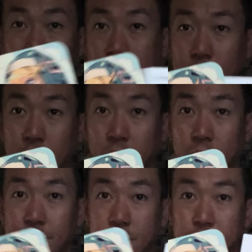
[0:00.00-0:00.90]
it's come along
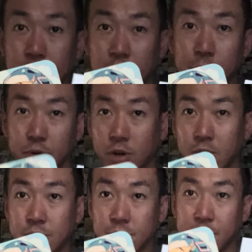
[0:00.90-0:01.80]
with this one. I could be
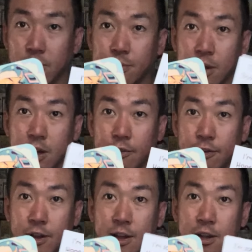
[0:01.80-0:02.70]
wrong, so bear with me.
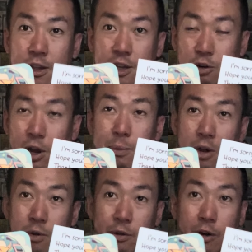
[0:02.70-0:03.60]
Correct me if
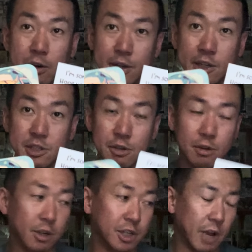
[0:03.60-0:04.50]
I'm wrong with this.
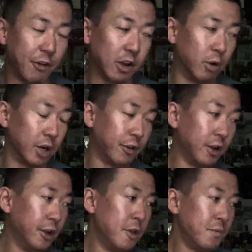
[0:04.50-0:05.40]
So, because I think one of,
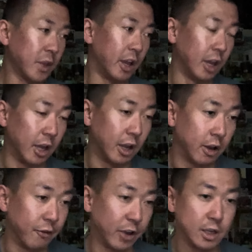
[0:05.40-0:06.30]

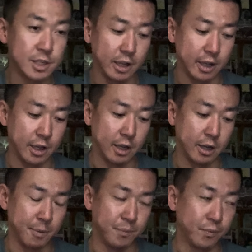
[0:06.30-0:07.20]
I think
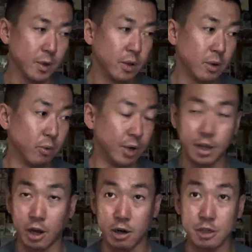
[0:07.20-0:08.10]
one of the
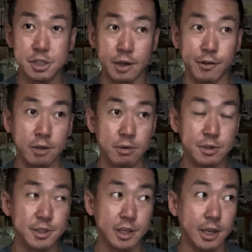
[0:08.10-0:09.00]
artists that I think
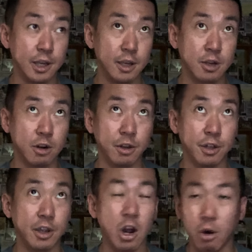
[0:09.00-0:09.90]
was
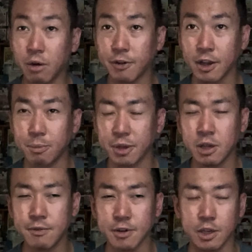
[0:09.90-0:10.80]
currently ill, I think, I
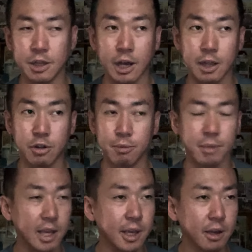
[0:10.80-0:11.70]
believe, and I couldn't
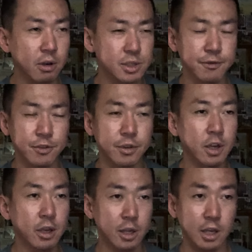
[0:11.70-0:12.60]
make it or something.
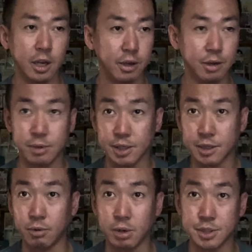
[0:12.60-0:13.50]
And
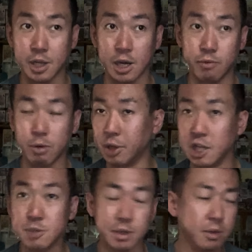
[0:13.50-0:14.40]
there was a
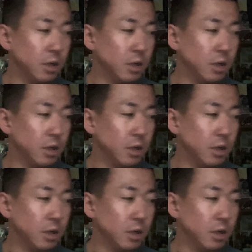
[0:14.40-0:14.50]
replacement